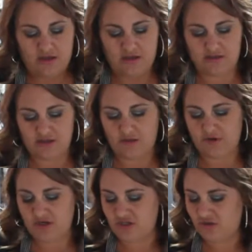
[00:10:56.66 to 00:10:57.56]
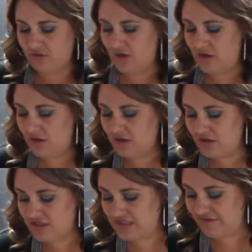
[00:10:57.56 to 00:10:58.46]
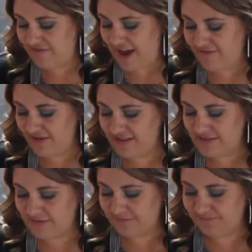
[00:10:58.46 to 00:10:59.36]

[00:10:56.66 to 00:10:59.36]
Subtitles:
So I'm gonna do, let's see, 5 on this one.